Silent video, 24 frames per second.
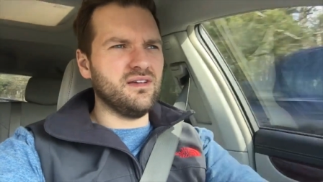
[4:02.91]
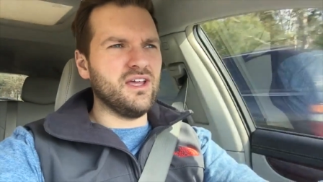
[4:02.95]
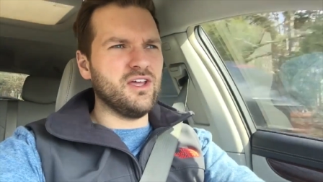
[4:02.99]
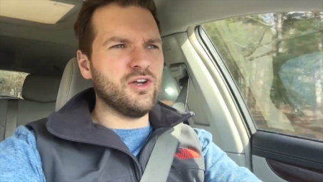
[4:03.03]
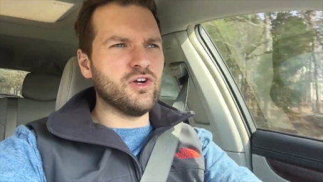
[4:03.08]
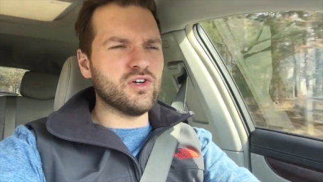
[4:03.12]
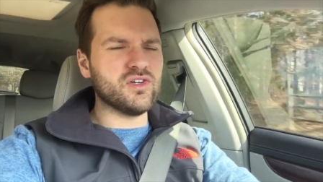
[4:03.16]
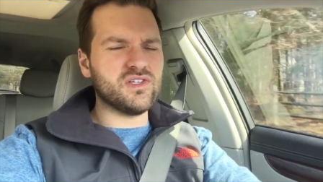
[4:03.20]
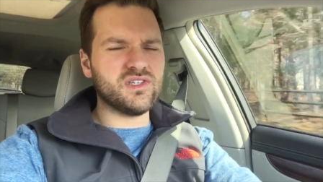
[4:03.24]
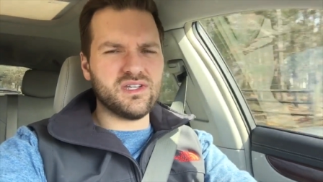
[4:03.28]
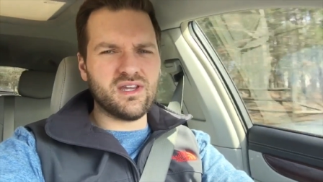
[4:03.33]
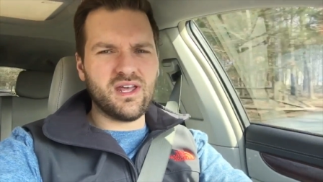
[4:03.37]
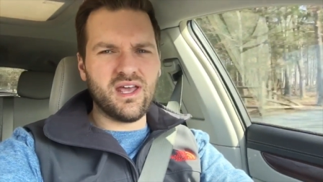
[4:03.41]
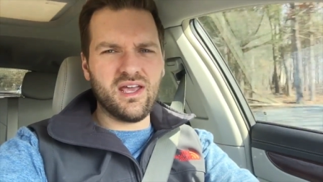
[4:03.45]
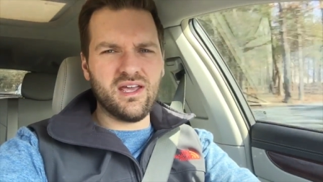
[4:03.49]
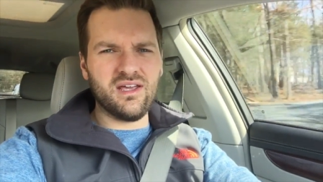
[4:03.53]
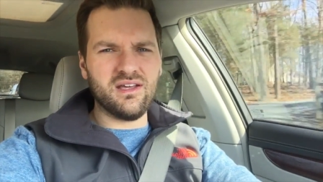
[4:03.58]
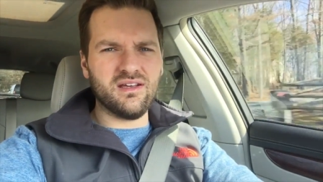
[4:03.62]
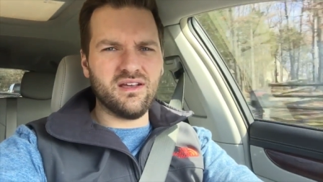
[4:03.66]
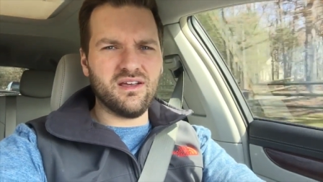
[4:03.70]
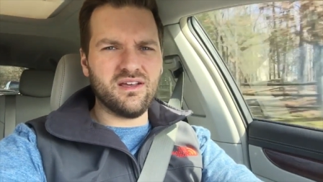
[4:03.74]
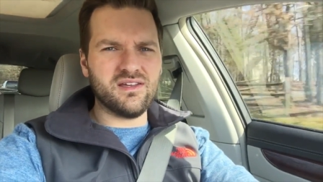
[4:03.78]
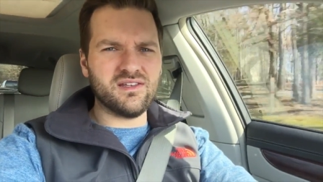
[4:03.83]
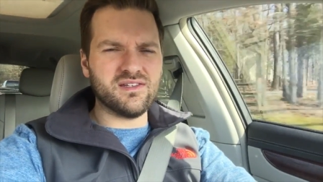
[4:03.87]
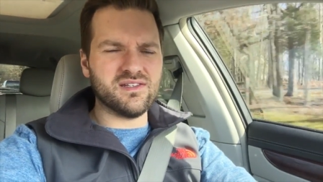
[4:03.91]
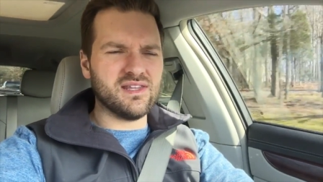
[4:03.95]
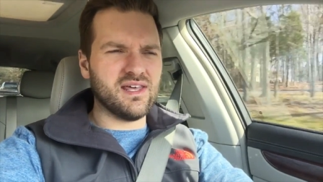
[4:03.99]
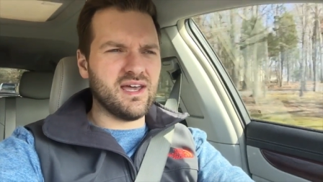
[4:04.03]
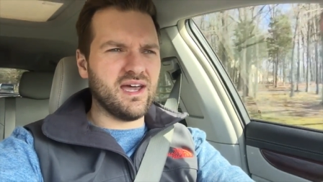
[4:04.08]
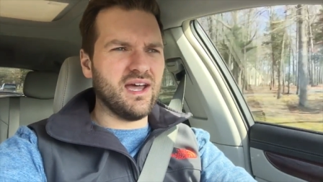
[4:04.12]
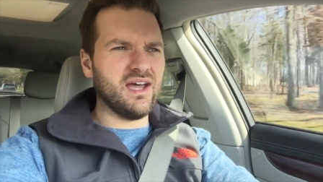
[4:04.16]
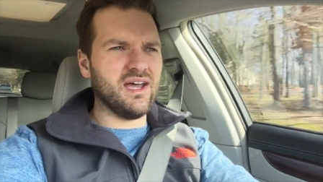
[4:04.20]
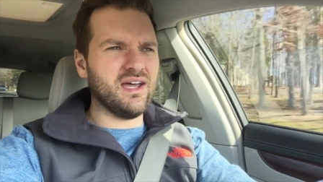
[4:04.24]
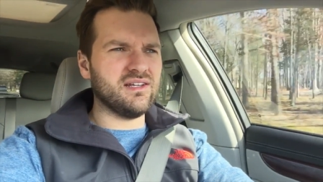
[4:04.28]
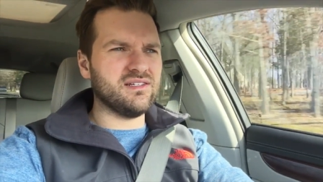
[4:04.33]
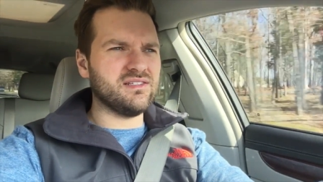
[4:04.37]
interstate is
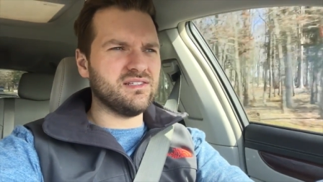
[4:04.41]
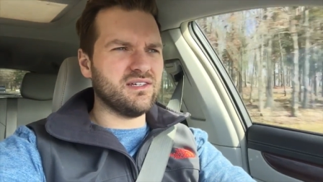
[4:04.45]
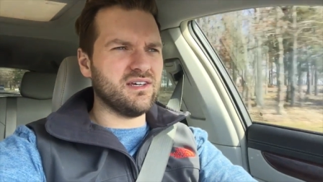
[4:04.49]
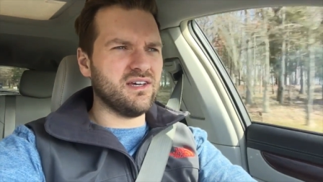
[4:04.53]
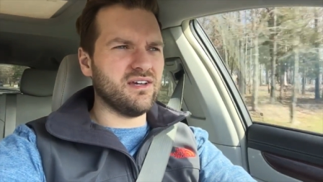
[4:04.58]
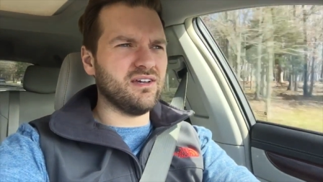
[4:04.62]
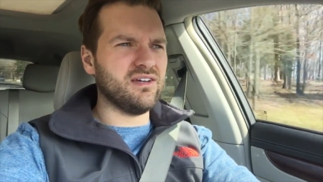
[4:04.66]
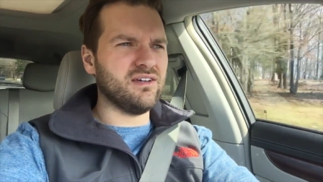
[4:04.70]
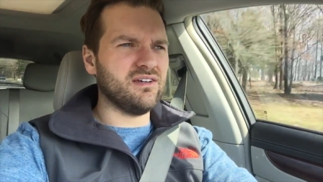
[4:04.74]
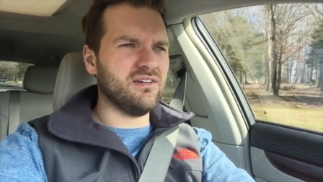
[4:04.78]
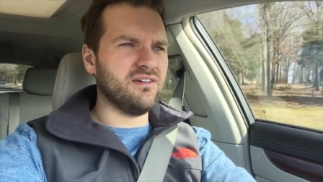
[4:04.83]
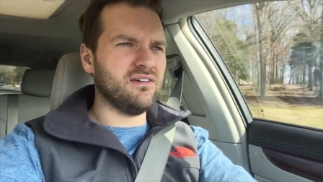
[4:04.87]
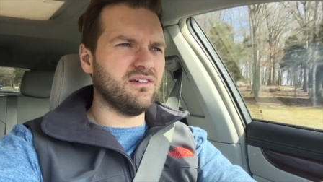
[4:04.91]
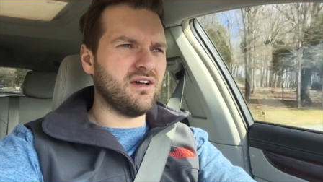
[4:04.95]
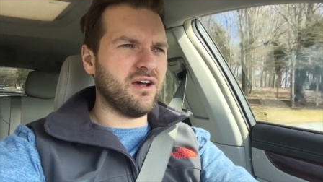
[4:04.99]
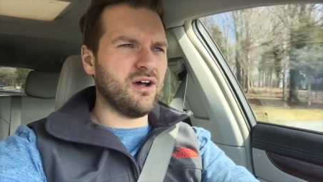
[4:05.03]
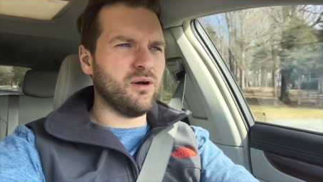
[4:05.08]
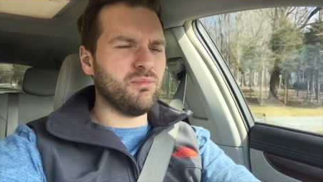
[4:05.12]
that uh,